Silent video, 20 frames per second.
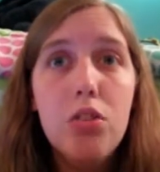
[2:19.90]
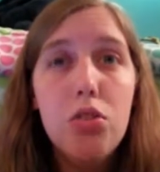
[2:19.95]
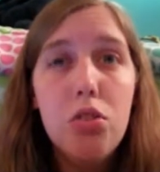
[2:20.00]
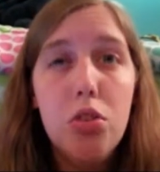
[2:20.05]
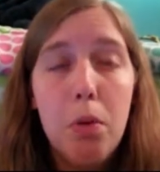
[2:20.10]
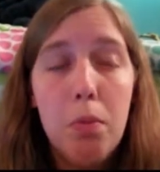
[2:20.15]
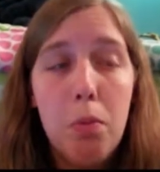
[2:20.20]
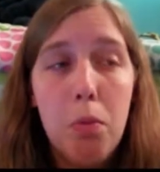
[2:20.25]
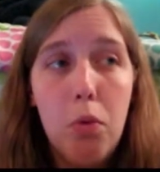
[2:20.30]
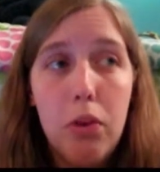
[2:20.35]

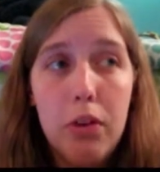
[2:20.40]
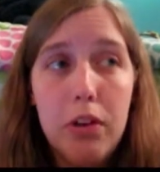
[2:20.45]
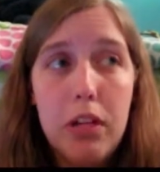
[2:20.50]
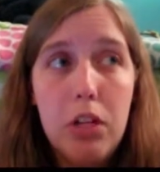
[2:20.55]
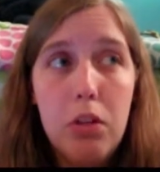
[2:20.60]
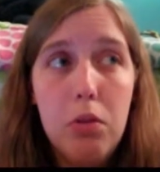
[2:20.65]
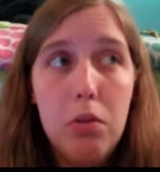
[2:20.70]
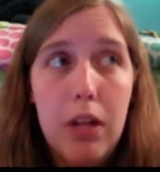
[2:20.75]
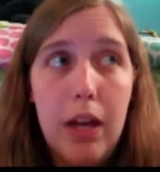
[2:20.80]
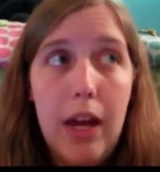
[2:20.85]
So I'm
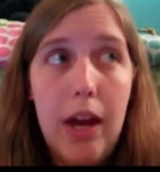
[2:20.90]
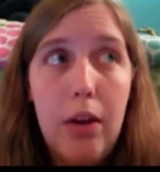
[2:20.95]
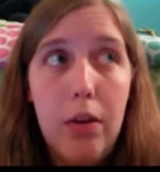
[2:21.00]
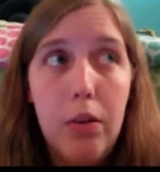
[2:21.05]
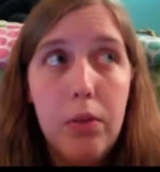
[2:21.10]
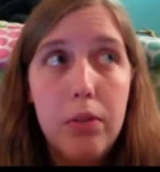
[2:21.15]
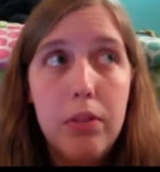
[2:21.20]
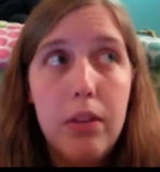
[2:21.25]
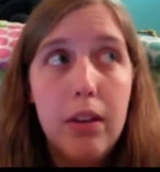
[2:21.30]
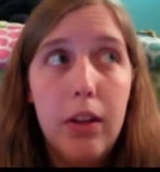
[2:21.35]
warning you
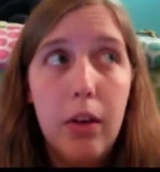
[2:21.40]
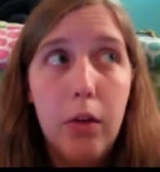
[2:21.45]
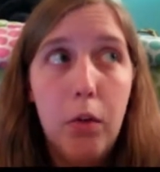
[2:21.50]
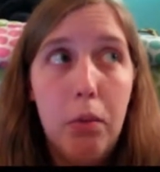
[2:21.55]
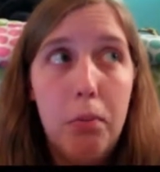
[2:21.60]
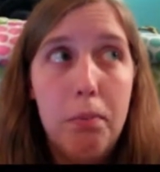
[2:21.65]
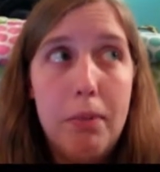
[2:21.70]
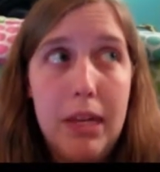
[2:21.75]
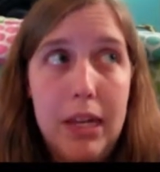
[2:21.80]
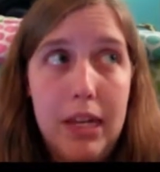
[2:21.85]
now that there
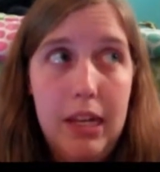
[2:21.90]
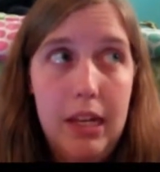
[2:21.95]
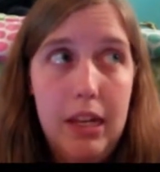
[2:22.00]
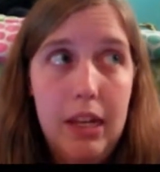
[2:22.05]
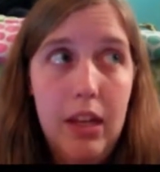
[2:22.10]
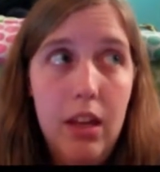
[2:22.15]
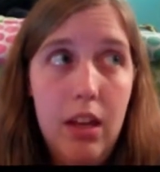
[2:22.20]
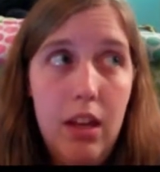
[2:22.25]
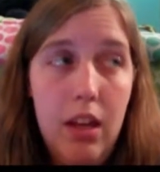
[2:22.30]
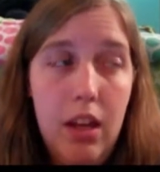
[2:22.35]
will
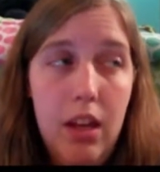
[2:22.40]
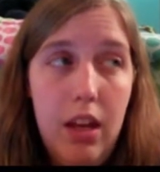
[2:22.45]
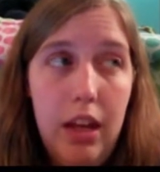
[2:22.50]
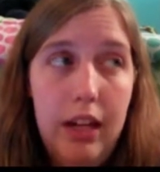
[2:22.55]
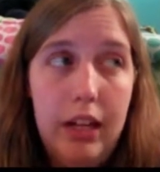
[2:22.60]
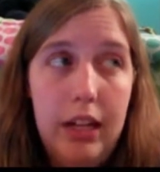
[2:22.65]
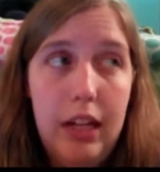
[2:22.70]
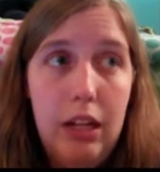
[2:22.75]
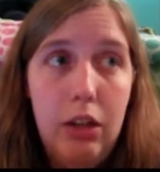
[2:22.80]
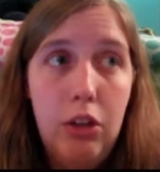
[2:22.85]
be
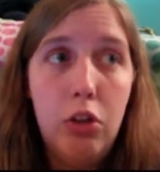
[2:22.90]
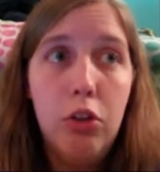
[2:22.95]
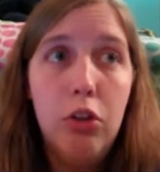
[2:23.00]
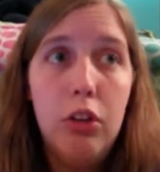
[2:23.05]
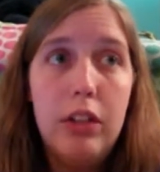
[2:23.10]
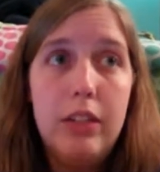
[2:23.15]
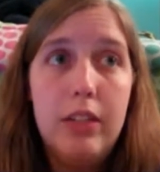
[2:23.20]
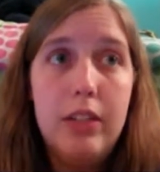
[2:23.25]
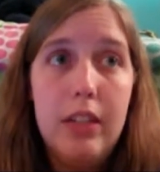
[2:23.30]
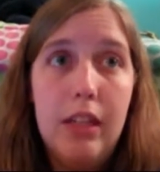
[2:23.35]
an
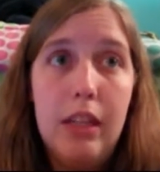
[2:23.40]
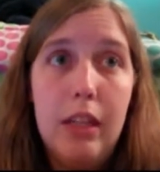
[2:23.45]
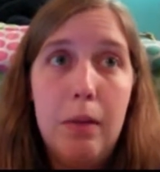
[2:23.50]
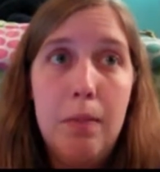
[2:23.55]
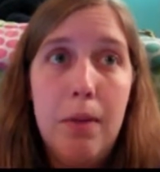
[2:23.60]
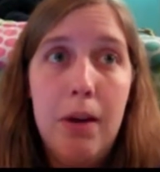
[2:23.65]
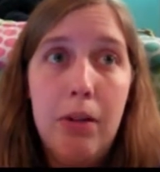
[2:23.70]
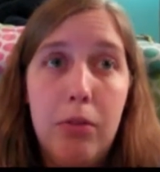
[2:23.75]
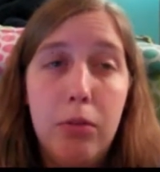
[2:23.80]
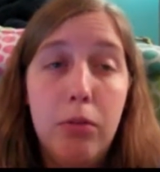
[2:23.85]
increase in
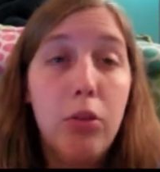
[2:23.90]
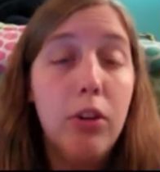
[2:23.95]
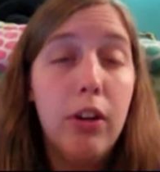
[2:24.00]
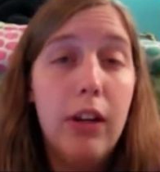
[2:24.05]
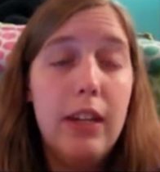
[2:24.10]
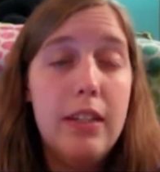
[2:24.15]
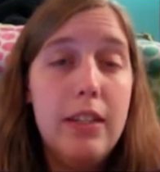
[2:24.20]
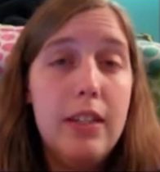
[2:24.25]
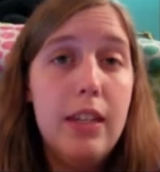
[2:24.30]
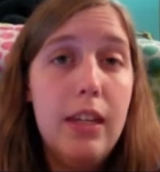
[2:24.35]
the amount of
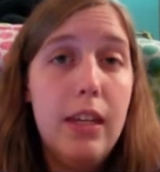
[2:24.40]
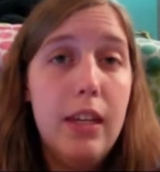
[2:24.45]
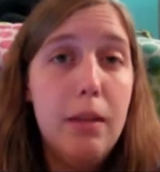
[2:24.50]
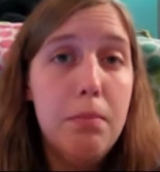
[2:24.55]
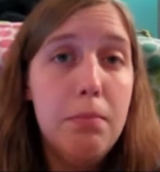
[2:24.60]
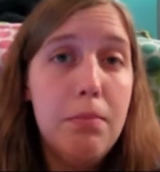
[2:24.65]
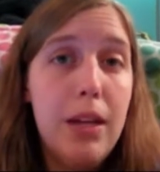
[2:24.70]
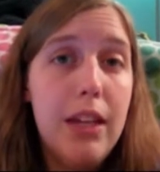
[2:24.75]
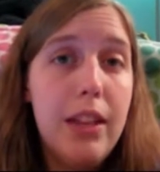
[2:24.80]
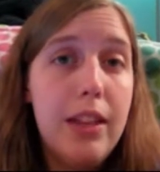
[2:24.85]
crazy
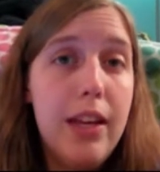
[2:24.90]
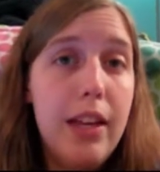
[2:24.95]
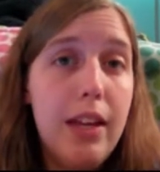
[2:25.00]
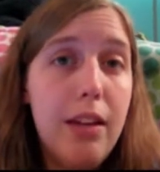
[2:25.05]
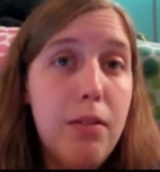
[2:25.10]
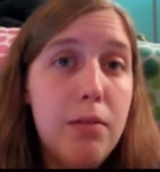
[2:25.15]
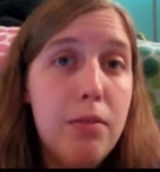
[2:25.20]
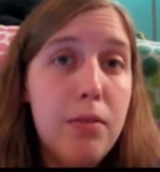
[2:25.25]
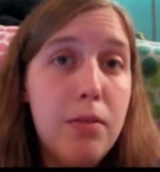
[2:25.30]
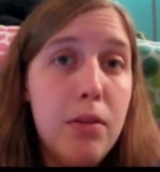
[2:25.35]
in my
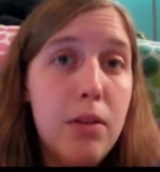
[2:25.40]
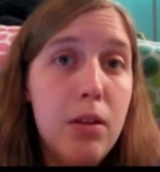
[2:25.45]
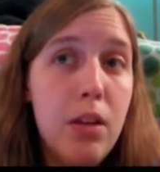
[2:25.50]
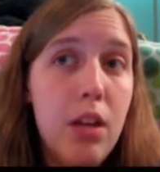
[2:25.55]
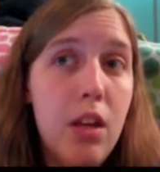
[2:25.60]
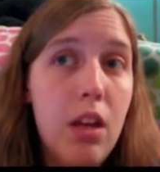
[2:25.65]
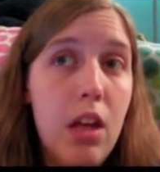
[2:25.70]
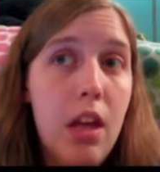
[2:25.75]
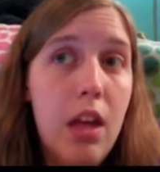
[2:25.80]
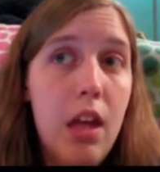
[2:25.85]
life
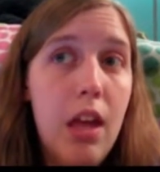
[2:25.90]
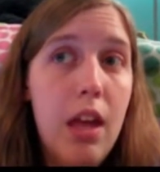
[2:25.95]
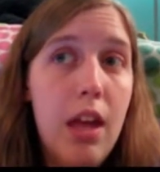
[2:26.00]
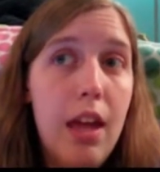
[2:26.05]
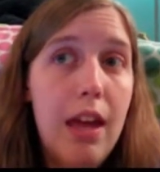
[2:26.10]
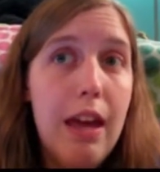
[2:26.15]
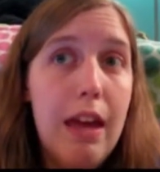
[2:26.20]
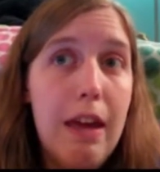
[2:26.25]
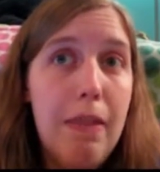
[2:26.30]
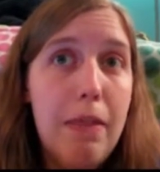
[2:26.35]

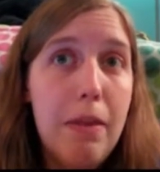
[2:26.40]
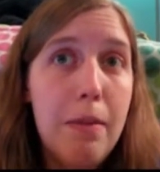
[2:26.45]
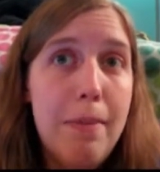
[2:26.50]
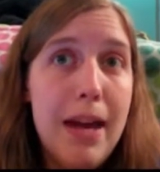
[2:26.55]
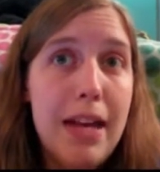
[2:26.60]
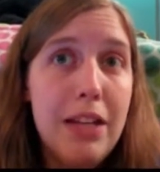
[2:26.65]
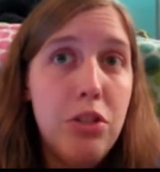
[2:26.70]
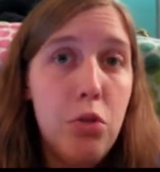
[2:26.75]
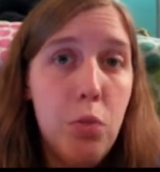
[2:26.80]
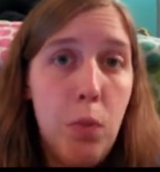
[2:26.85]
in the
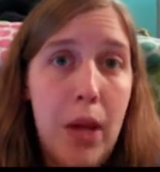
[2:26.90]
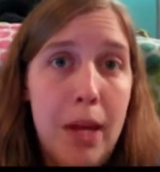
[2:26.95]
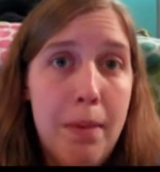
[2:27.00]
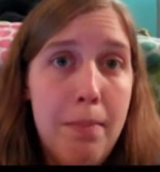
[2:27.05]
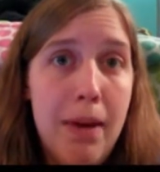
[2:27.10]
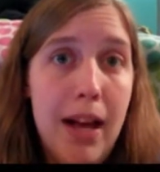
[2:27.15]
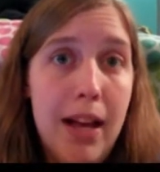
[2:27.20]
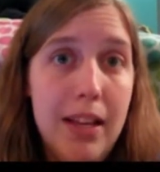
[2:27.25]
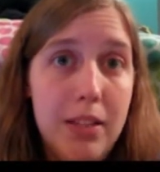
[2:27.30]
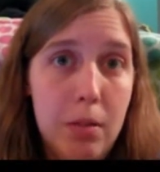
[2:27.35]
best
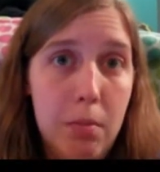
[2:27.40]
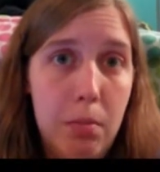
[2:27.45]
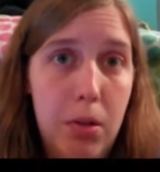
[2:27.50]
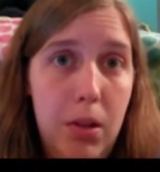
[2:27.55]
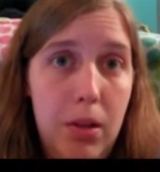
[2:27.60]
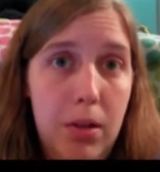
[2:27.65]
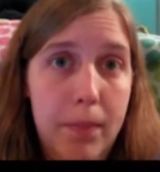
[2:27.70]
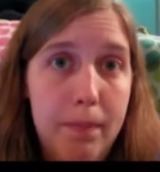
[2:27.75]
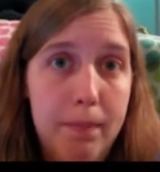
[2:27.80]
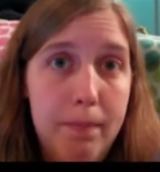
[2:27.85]
way
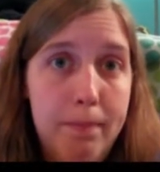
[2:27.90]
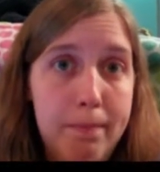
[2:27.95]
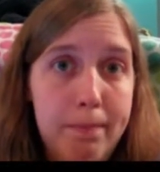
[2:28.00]
possible.